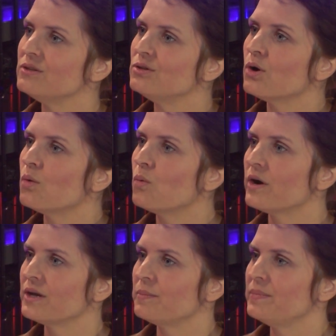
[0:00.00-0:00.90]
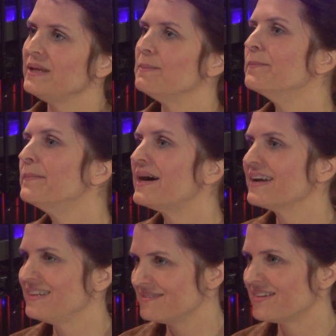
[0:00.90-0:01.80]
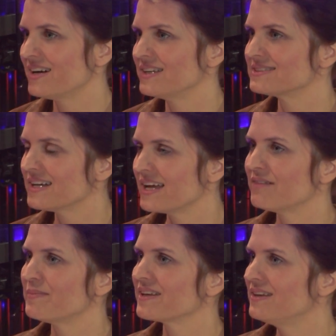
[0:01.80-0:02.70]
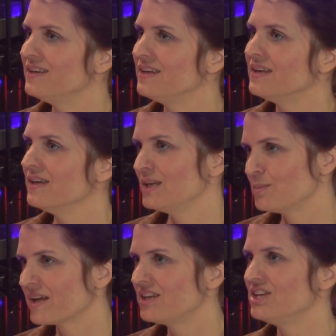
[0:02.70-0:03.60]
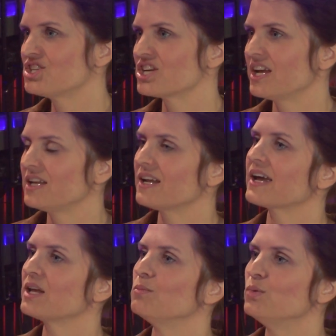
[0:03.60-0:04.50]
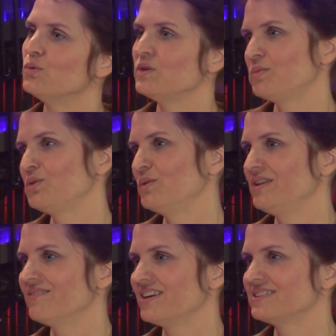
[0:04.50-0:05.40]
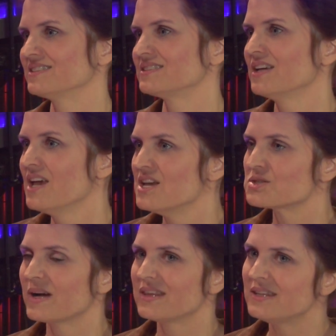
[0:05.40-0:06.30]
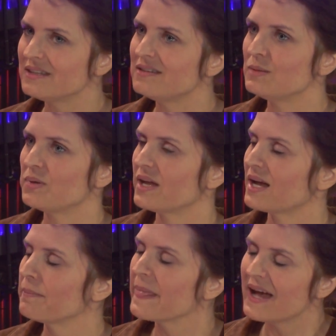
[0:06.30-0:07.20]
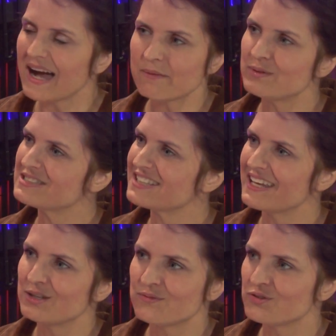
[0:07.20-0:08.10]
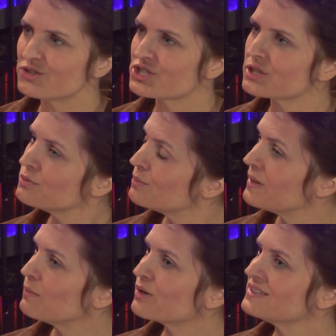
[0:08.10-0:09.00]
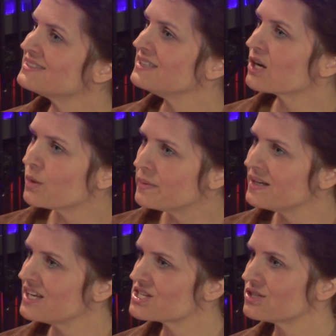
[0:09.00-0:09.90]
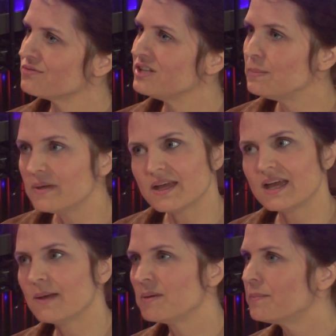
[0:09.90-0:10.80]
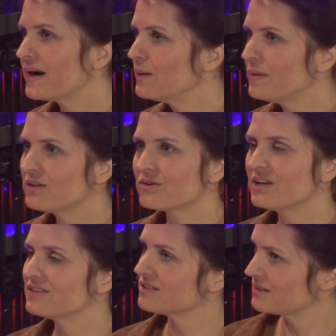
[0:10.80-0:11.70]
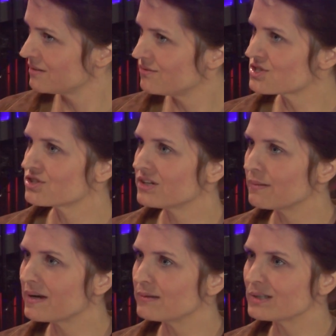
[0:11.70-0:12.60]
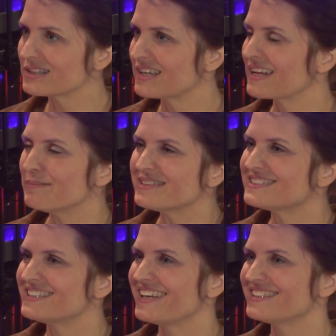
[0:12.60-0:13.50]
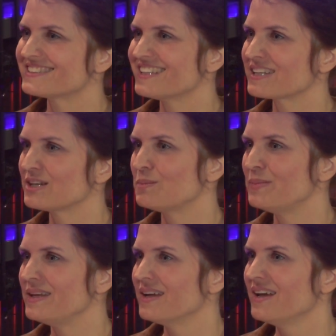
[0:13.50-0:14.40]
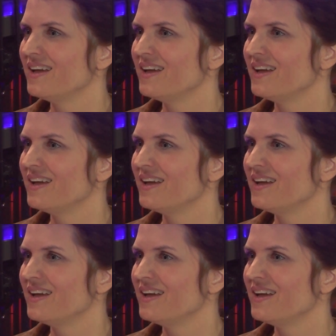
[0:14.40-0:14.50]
don't want to be my device. I have my key in my keychain, and I can move it between devices. So I think TPM, I would say in the future, you may want to see a combination of TPM and biometrics and the vision I'm outlining. I'm not saying it's not going to be